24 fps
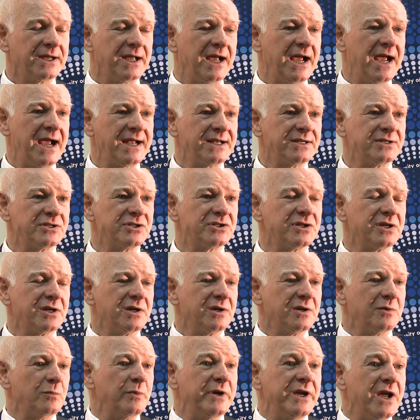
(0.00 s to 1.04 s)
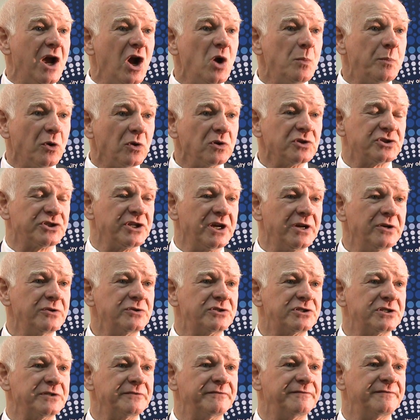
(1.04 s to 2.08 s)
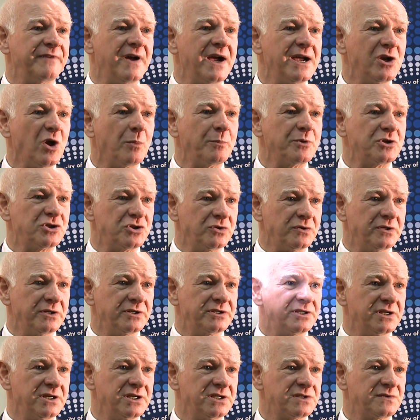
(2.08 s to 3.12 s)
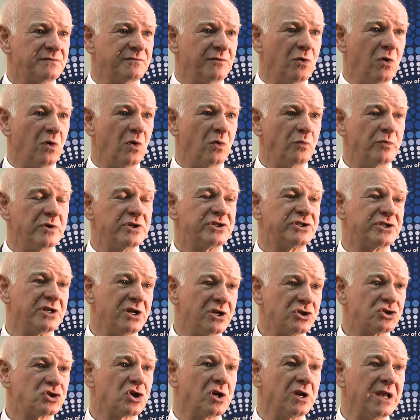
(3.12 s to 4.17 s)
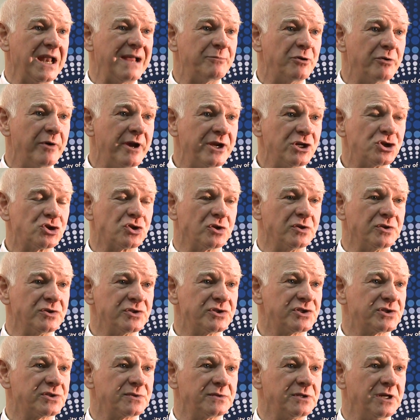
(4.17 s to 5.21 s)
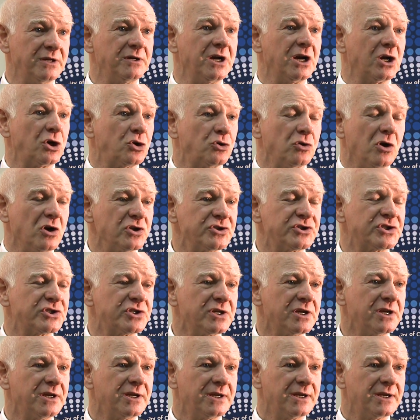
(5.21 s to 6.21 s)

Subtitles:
And we hope also to find opportunities for research collaborations, you know, across